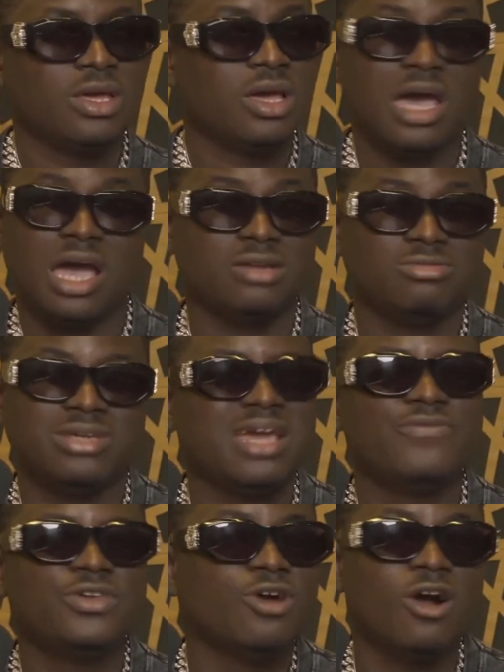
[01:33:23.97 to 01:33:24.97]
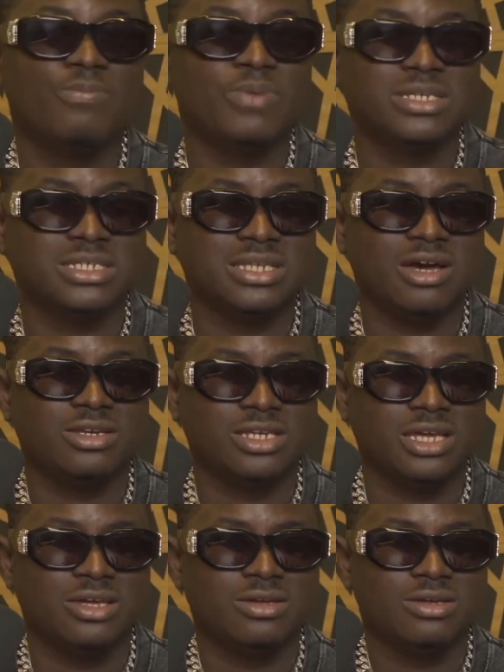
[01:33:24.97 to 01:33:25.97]
And to every young person out
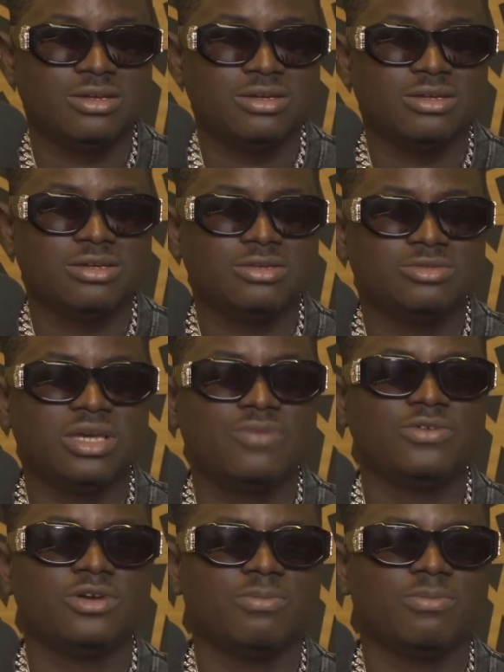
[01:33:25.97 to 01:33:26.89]
there, talent